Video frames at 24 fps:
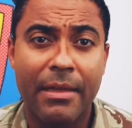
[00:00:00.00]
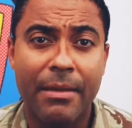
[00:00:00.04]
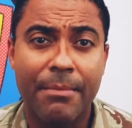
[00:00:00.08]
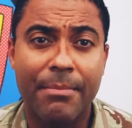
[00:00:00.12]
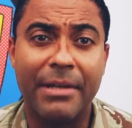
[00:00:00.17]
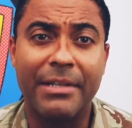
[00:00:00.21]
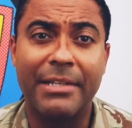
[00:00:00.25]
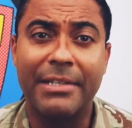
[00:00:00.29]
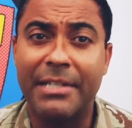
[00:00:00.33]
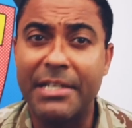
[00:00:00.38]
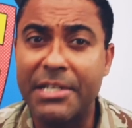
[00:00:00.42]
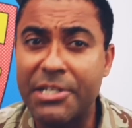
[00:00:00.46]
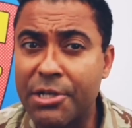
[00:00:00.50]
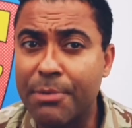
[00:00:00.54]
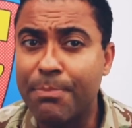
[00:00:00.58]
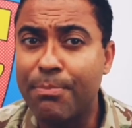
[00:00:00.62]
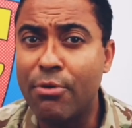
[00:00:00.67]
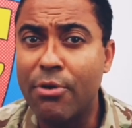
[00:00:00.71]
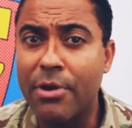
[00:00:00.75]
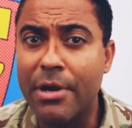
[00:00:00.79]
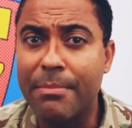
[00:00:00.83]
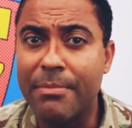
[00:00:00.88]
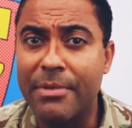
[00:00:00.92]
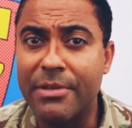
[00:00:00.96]
but the
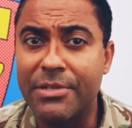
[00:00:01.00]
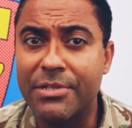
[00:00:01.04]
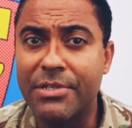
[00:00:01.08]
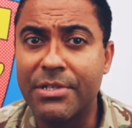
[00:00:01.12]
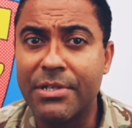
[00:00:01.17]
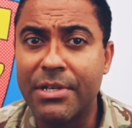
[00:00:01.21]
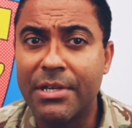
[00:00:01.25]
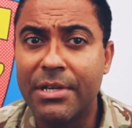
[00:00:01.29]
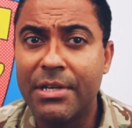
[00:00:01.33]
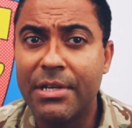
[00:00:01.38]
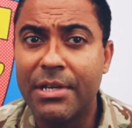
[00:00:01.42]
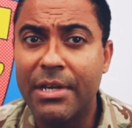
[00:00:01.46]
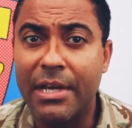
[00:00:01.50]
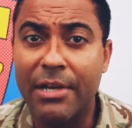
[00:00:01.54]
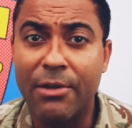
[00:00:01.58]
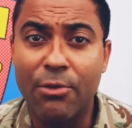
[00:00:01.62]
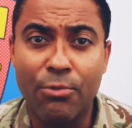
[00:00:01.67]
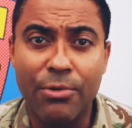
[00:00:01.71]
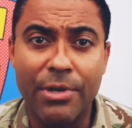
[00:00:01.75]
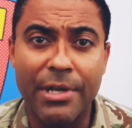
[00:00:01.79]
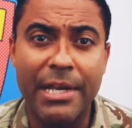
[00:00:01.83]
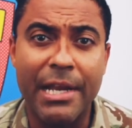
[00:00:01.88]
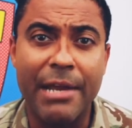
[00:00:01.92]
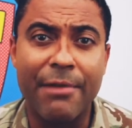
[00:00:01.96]
disappointments in
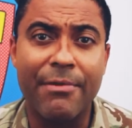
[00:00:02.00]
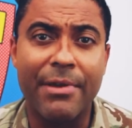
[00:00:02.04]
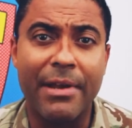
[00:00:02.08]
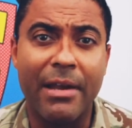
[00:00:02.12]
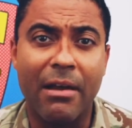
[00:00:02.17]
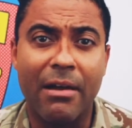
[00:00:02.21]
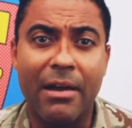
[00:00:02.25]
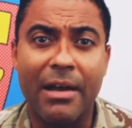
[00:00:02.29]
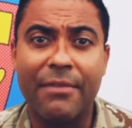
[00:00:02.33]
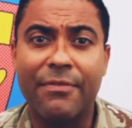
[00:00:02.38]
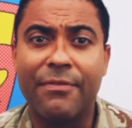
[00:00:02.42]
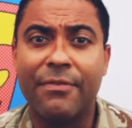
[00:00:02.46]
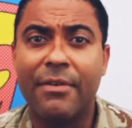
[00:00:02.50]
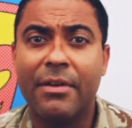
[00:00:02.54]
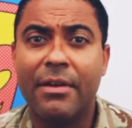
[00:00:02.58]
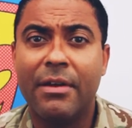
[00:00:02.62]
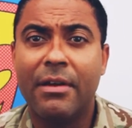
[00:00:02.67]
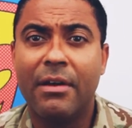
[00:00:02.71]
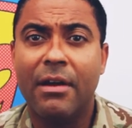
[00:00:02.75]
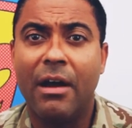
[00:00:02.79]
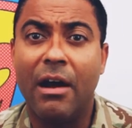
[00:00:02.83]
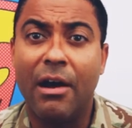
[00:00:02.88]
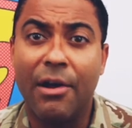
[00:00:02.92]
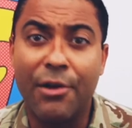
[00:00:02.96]
ordinary life
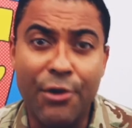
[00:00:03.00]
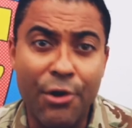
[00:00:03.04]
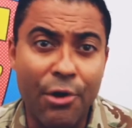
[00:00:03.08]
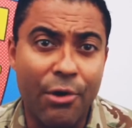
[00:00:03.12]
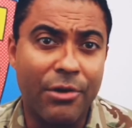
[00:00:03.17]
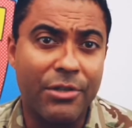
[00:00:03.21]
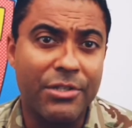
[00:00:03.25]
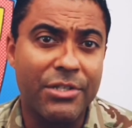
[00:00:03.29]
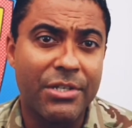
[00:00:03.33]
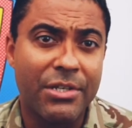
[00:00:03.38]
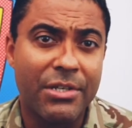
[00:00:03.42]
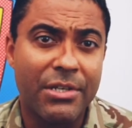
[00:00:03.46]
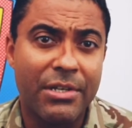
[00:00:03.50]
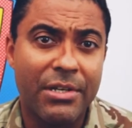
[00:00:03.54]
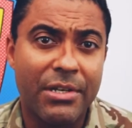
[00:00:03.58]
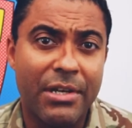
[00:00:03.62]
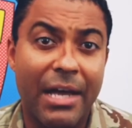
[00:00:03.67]
are not,